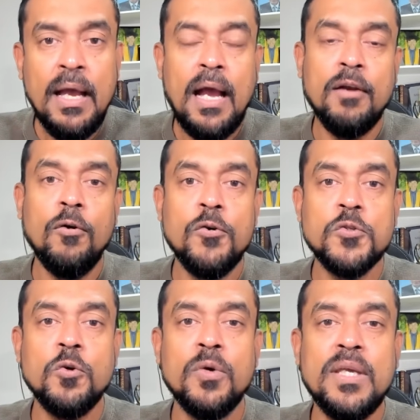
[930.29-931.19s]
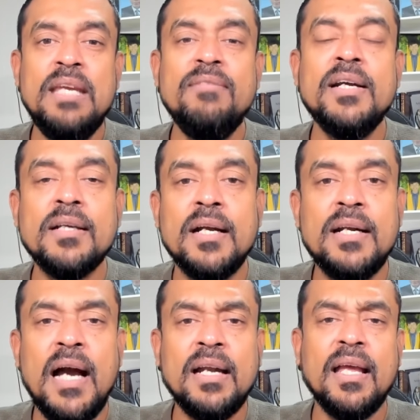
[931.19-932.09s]
and also even
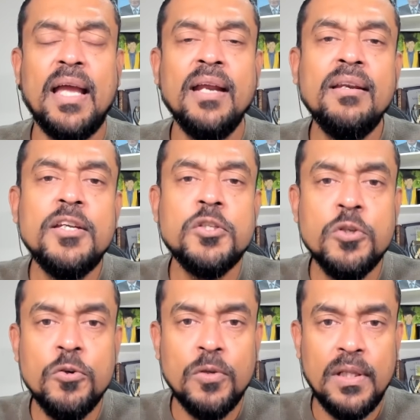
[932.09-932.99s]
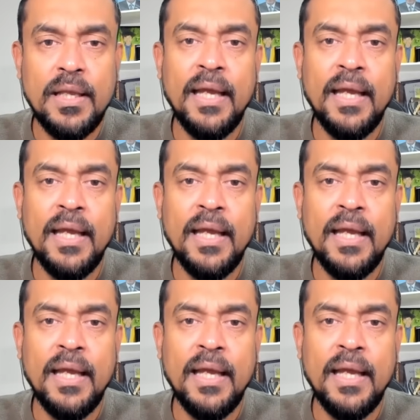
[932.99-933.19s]
conduct any tool,